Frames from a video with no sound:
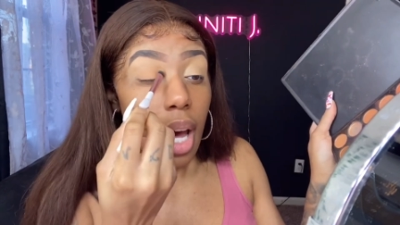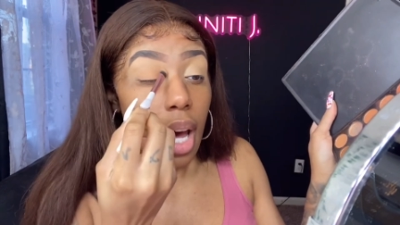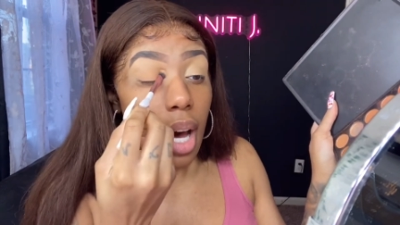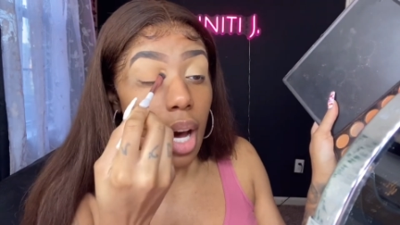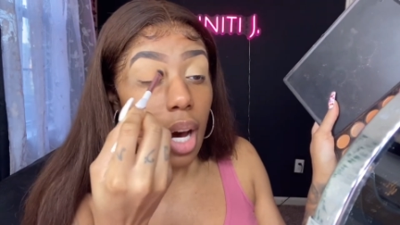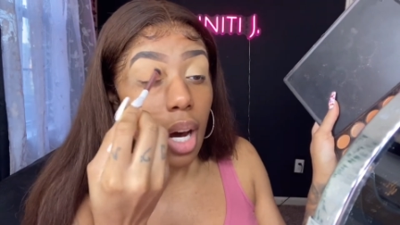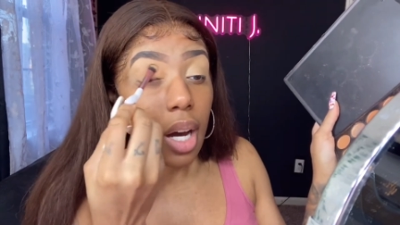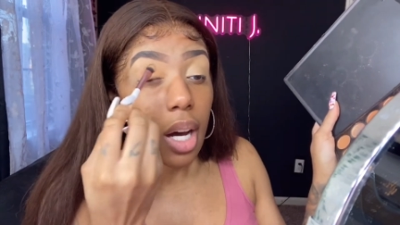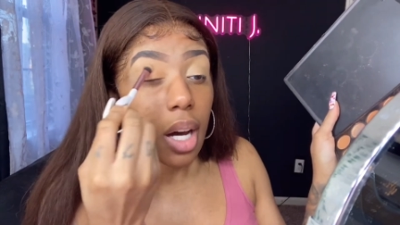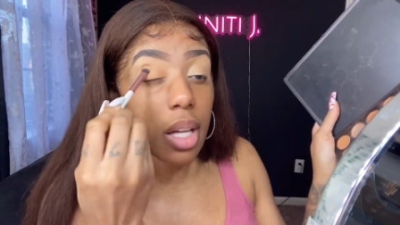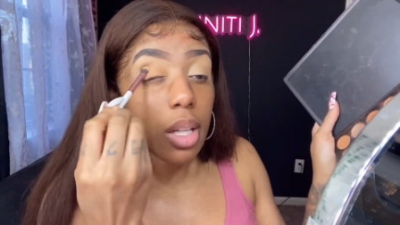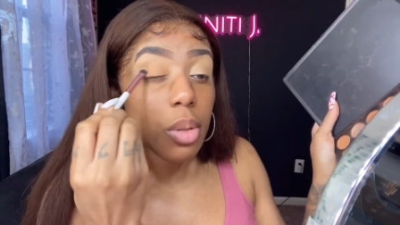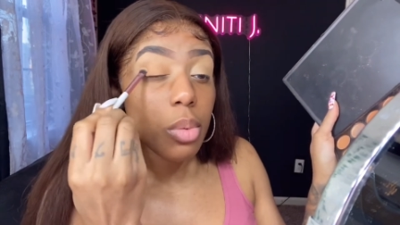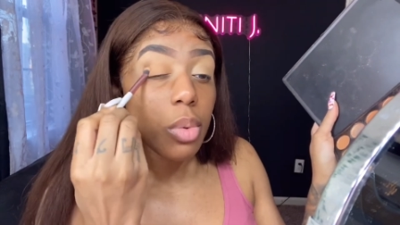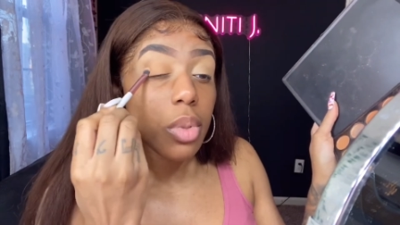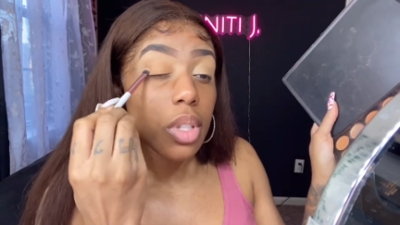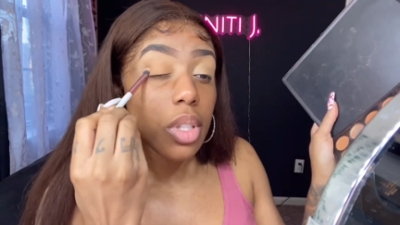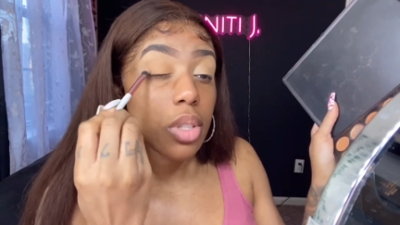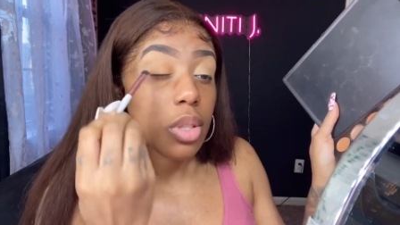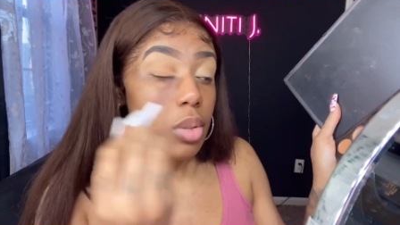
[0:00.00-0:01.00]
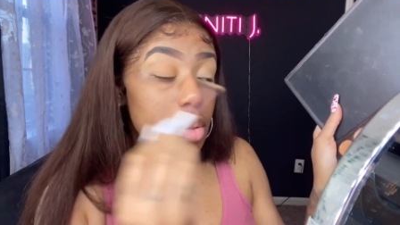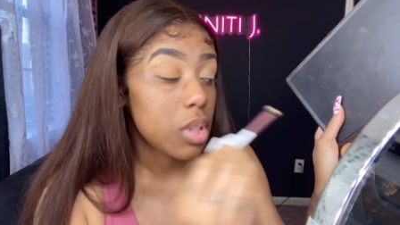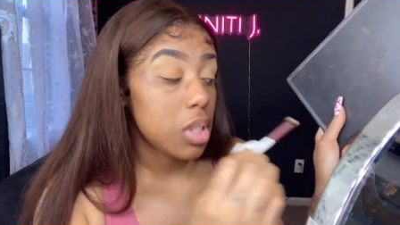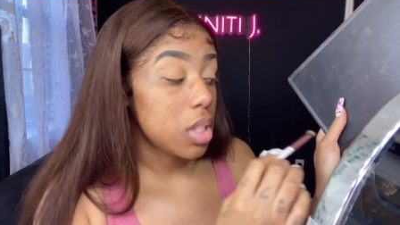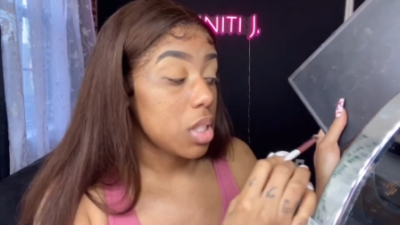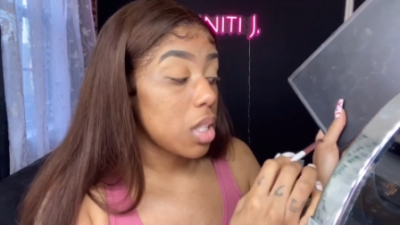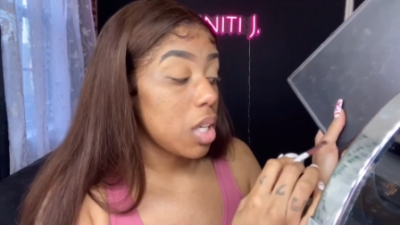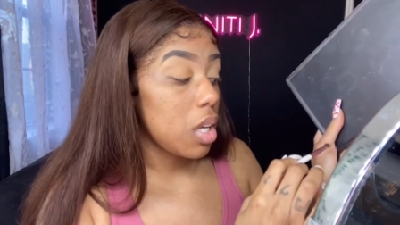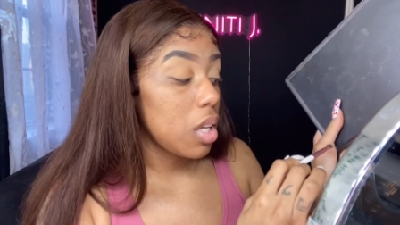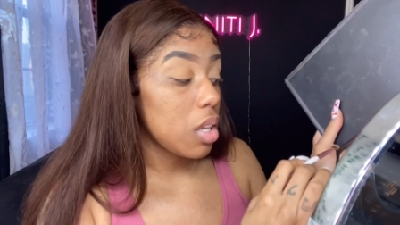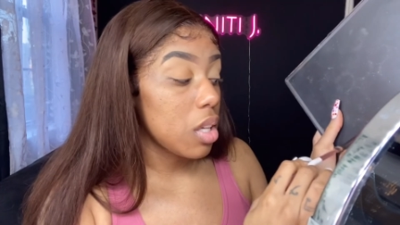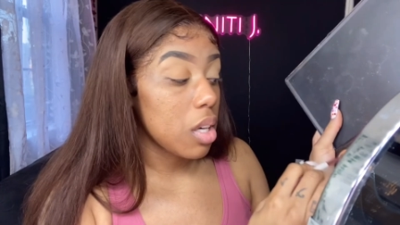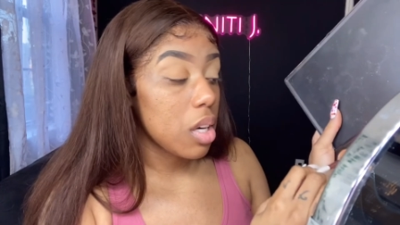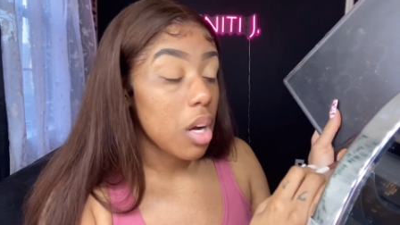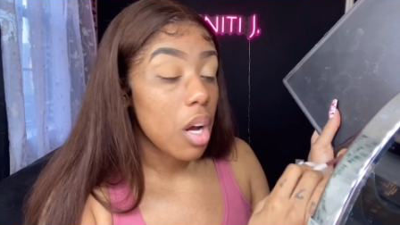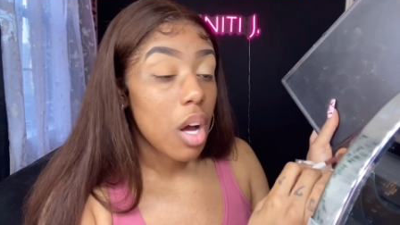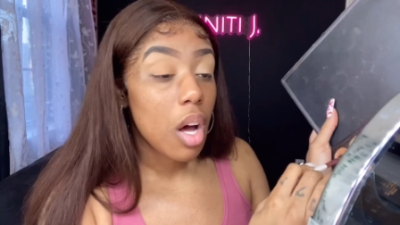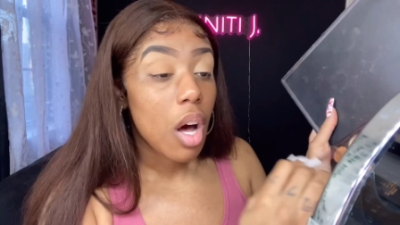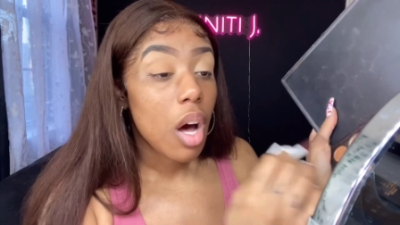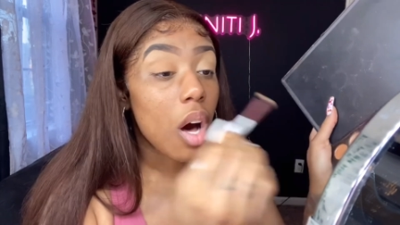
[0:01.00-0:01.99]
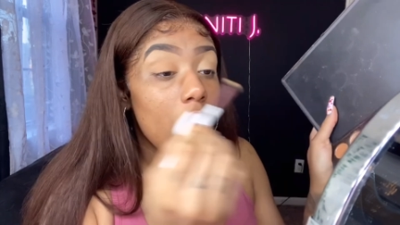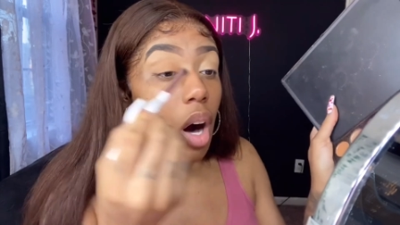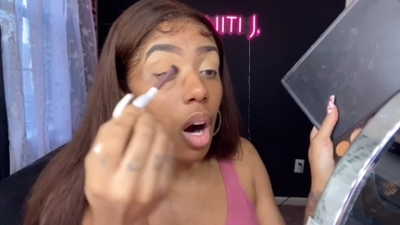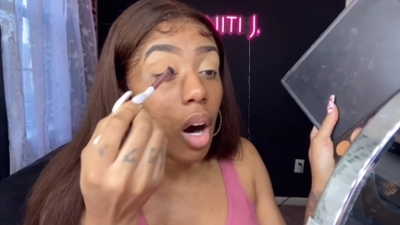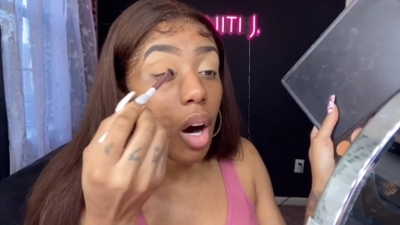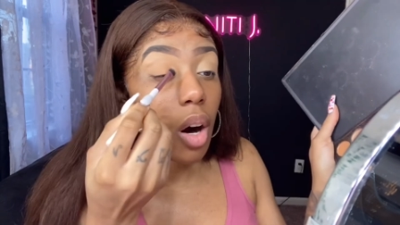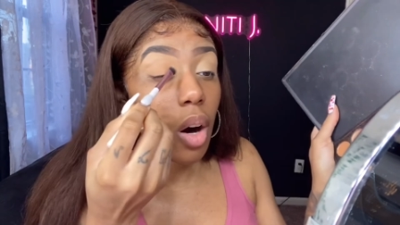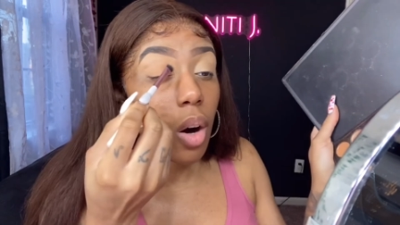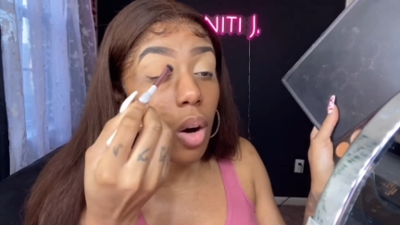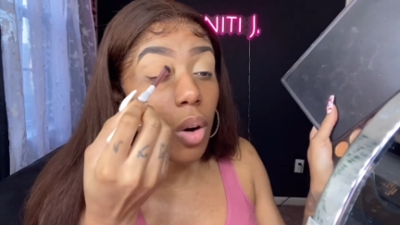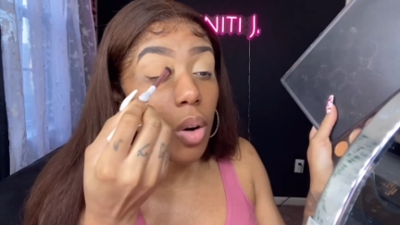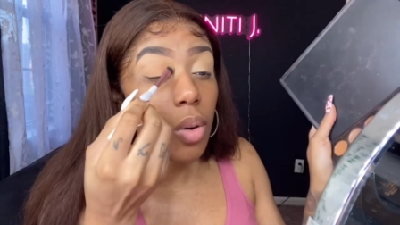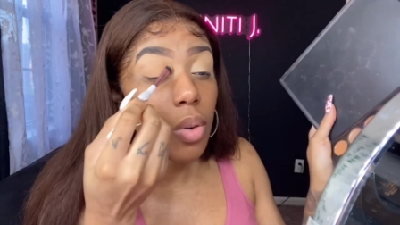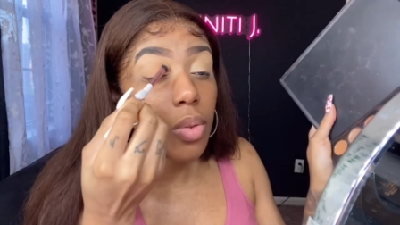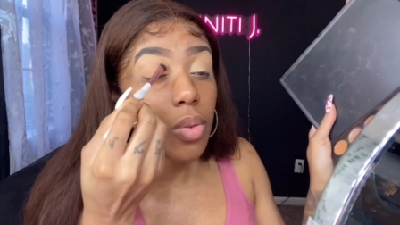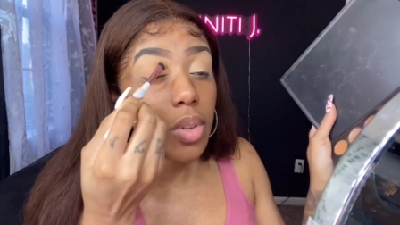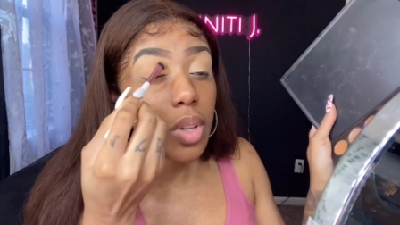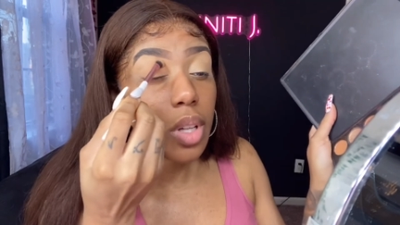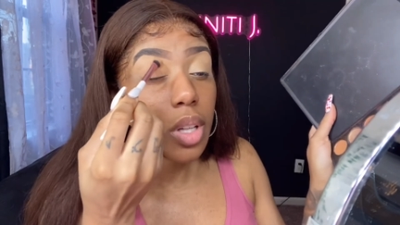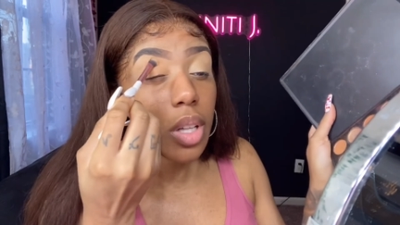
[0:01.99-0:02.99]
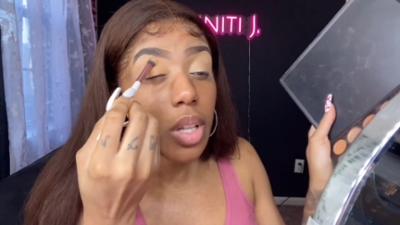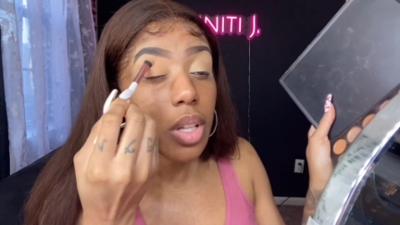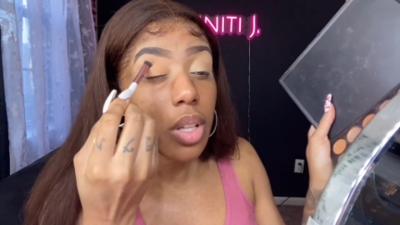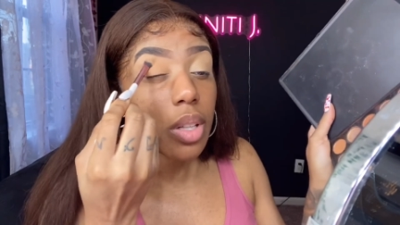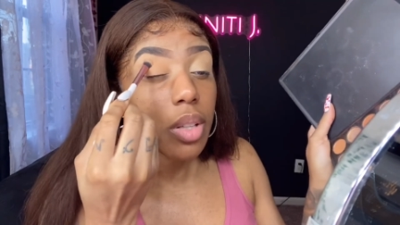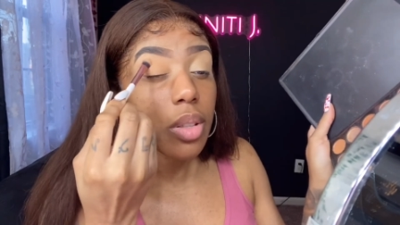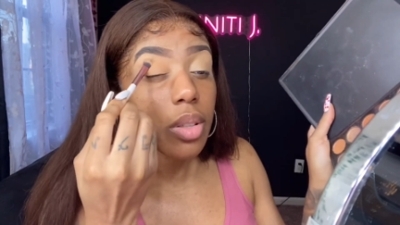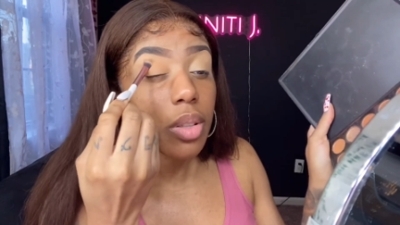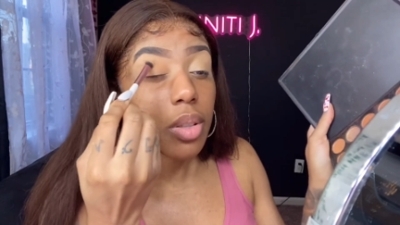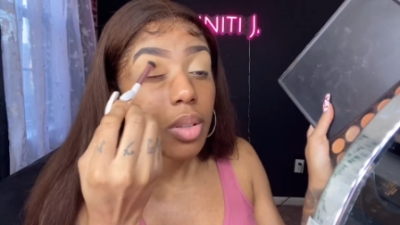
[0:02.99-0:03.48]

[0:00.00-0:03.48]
I kind of want to do this color all over